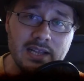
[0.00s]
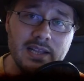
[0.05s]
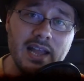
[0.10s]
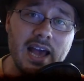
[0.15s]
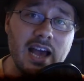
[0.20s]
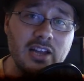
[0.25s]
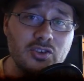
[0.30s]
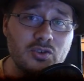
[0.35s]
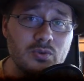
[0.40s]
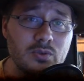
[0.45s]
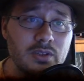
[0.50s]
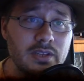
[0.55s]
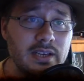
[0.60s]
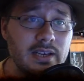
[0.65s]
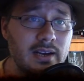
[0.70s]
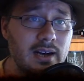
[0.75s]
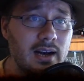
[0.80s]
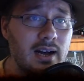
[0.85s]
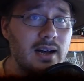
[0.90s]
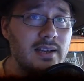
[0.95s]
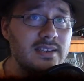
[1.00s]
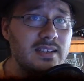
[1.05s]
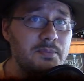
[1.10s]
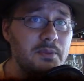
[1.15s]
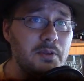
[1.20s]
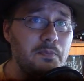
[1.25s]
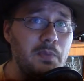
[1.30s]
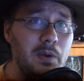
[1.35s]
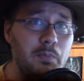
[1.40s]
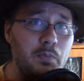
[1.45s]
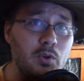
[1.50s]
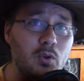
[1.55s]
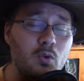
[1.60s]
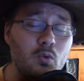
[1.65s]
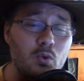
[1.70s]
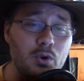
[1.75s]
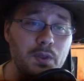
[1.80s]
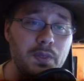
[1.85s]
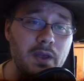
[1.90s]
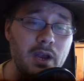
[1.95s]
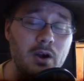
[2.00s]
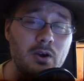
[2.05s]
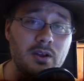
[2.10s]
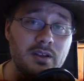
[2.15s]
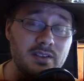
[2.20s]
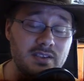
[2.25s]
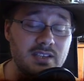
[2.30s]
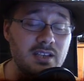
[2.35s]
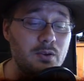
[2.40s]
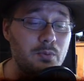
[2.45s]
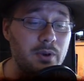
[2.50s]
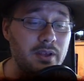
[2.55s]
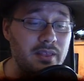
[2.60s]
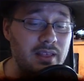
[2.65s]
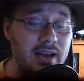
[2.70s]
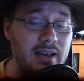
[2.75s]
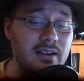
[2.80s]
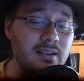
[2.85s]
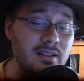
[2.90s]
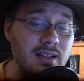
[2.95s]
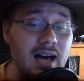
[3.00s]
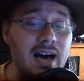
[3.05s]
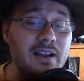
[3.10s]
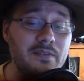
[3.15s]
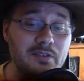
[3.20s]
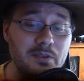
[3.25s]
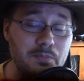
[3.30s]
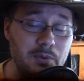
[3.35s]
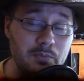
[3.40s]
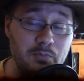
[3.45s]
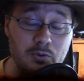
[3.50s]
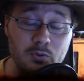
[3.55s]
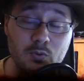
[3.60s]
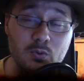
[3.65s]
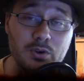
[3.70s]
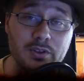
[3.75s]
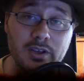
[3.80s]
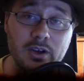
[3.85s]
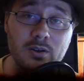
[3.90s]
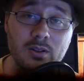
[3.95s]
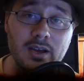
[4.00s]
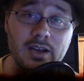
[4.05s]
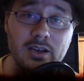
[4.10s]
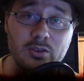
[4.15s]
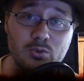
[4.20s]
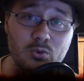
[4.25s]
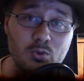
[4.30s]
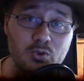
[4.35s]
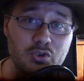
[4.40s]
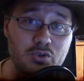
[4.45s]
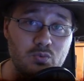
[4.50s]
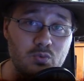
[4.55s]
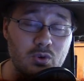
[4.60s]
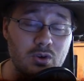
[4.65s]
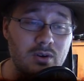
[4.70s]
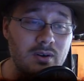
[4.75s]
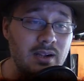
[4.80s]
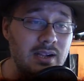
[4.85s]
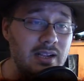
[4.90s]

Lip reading: Naturally, some of the people who were there, considering that a lot of the people who were there, like I told you, were